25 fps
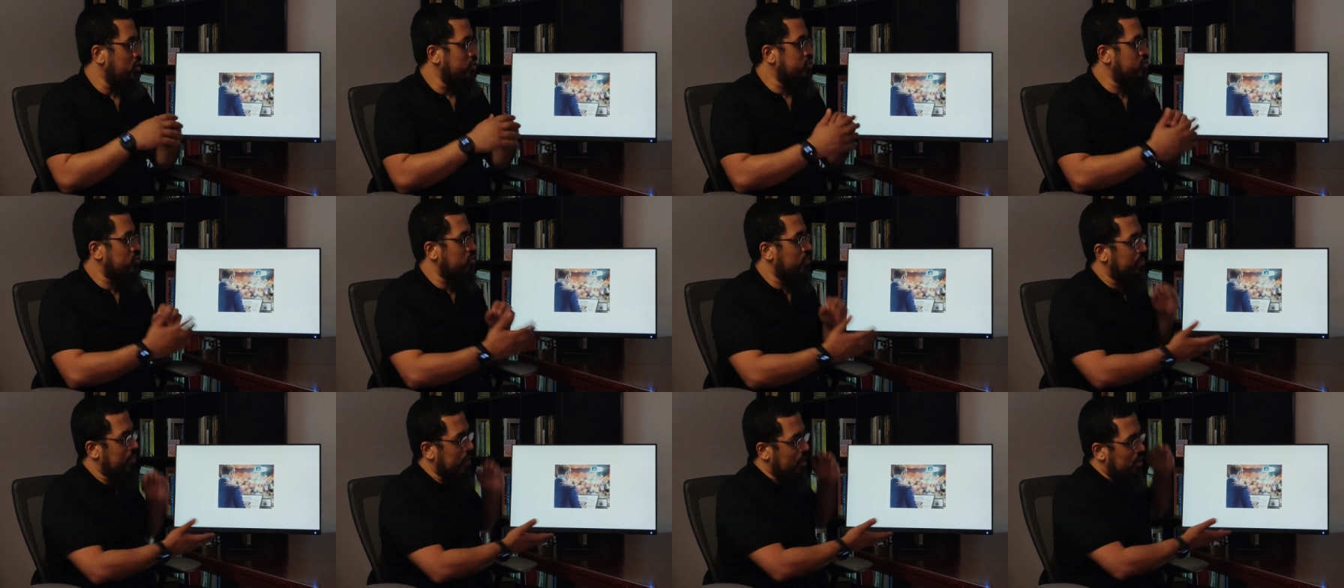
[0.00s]

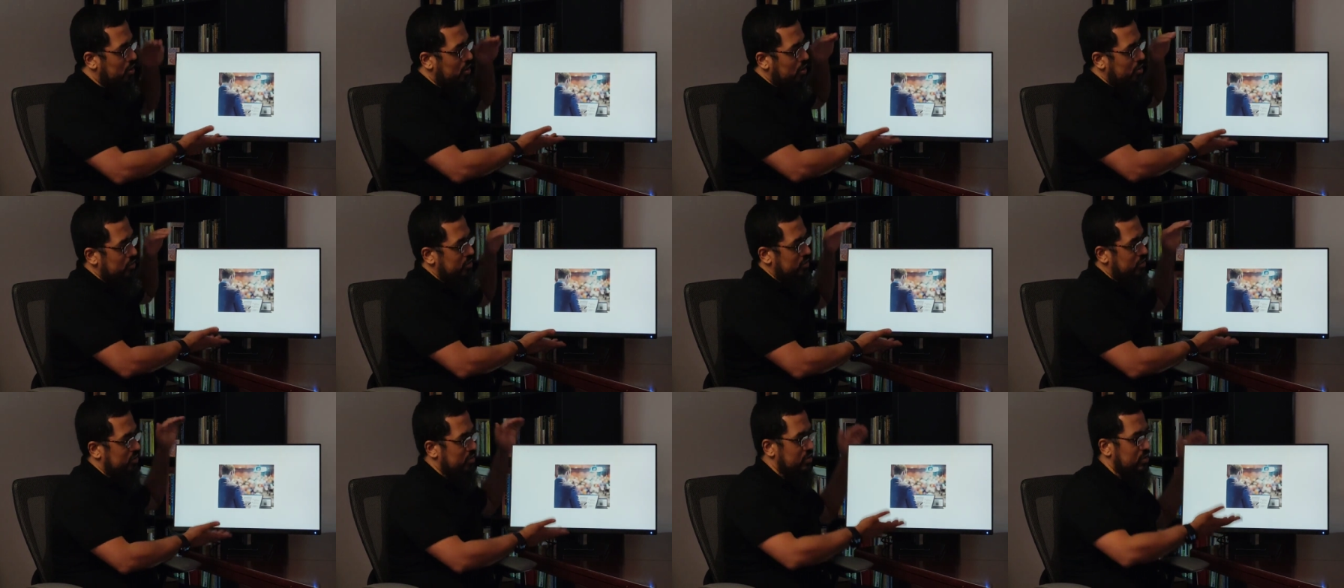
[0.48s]
Also,
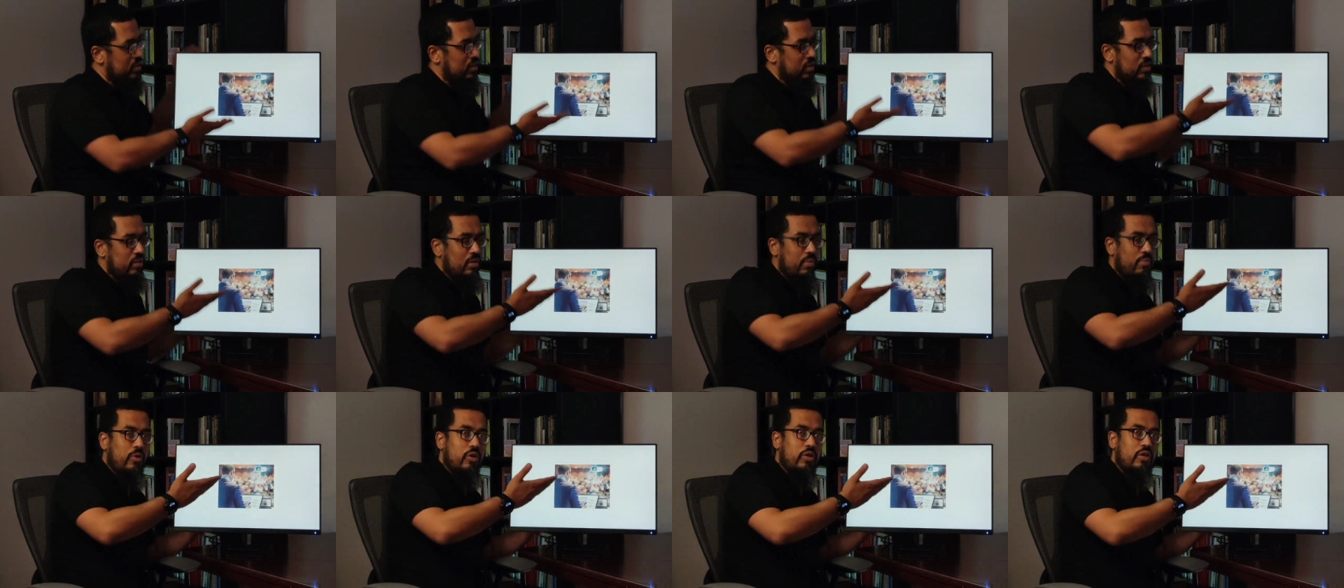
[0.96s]
because
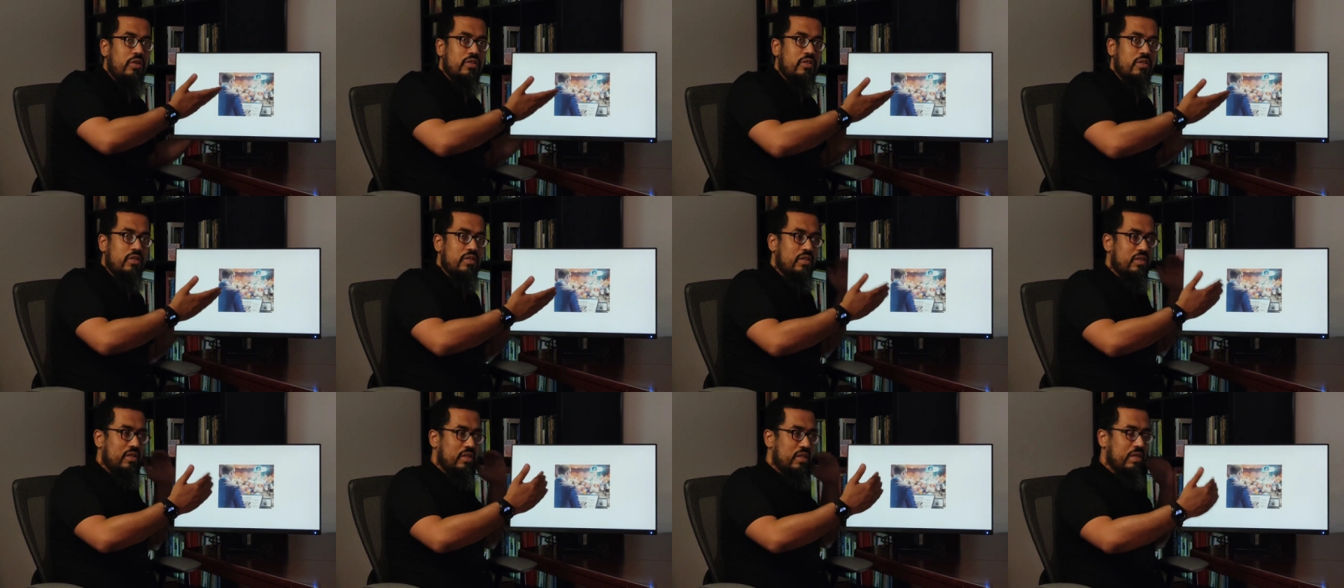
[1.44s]
the
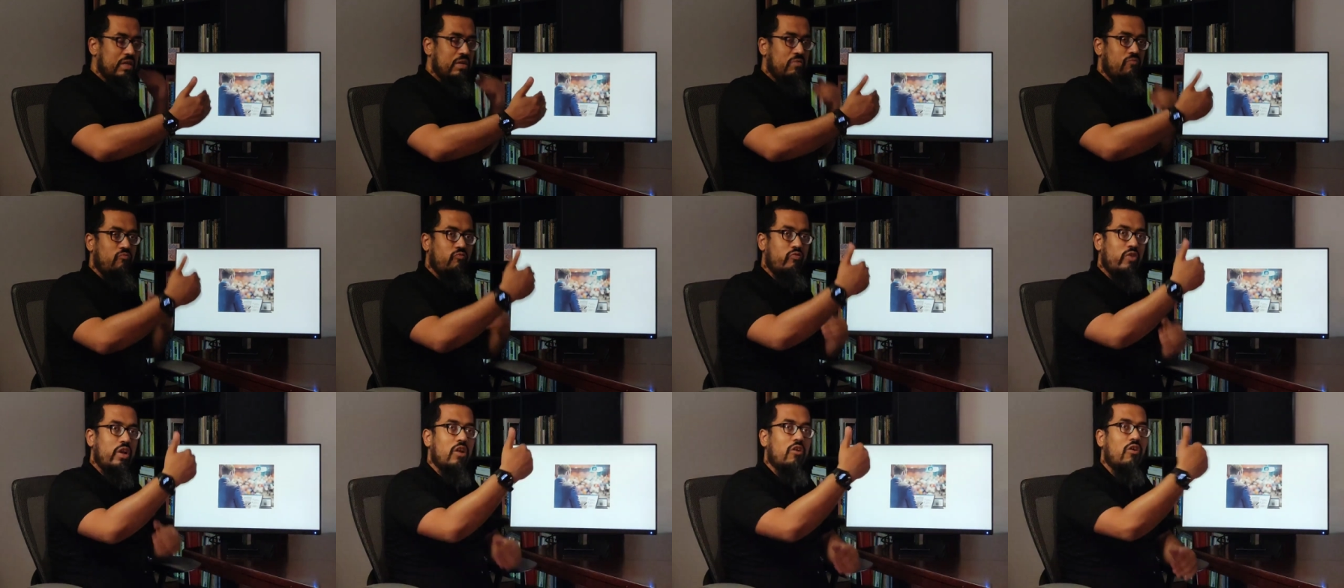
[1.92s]
monitor
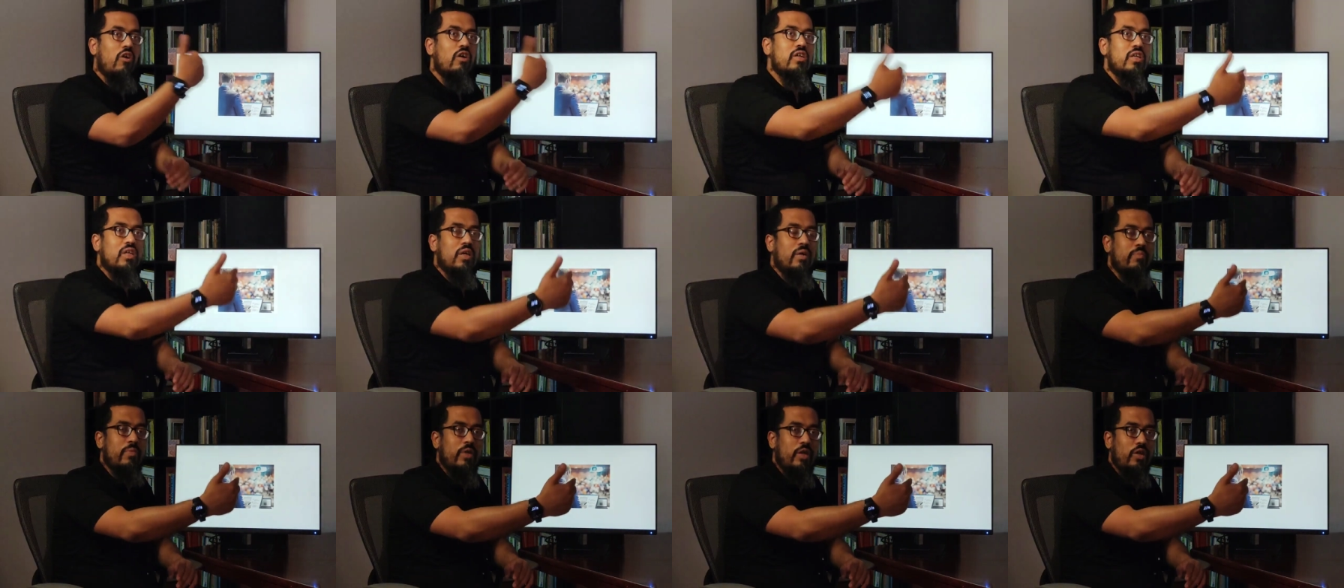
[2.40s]
will
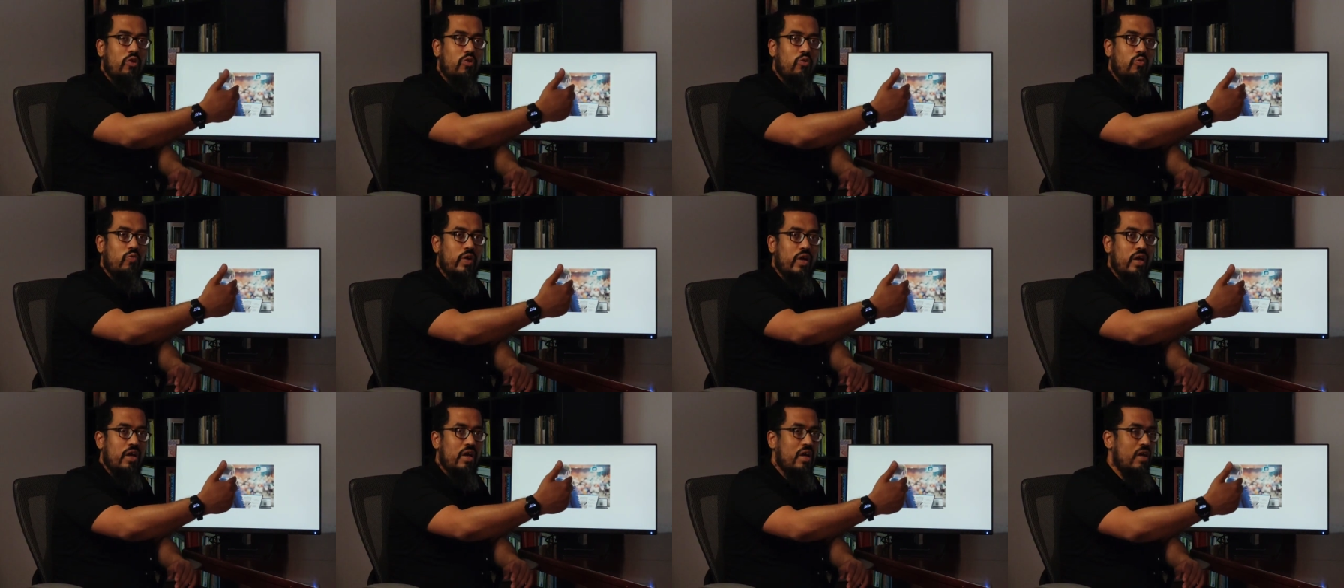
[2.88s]
not come in
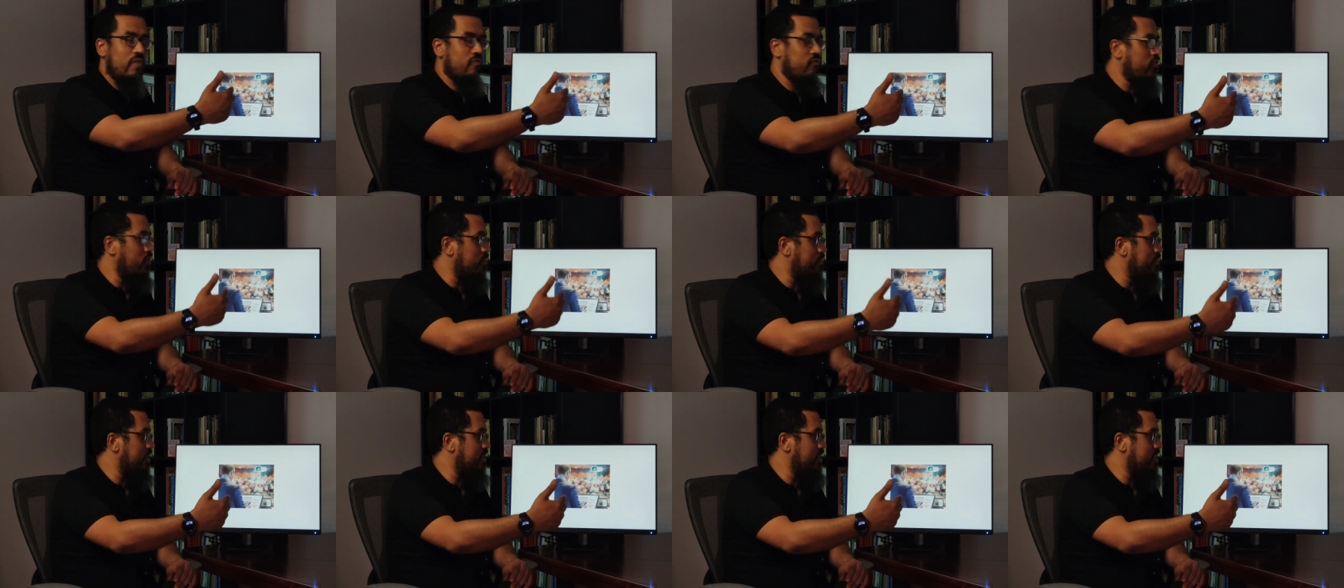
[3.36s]
your way
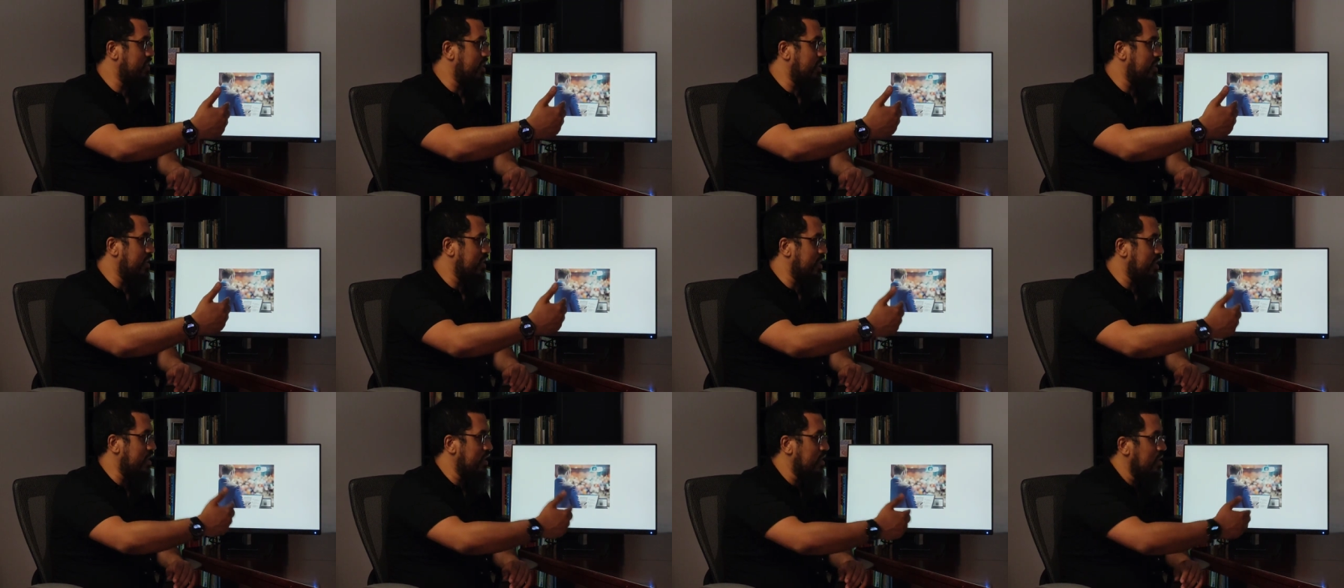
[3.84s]
if you're
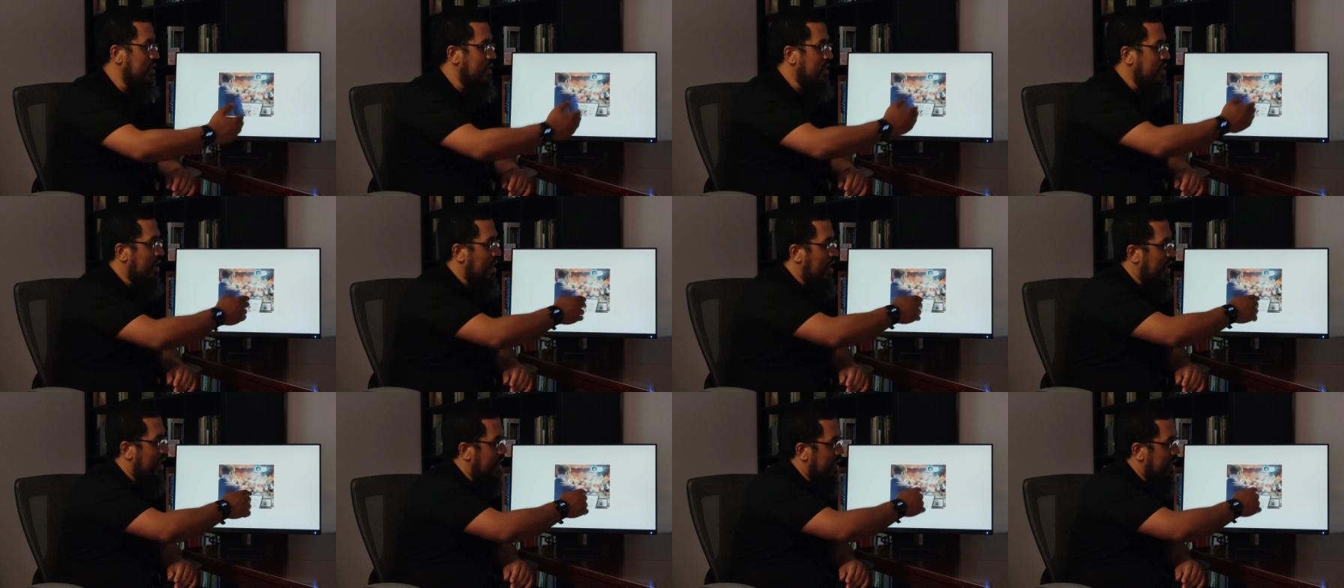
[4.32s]
presenting,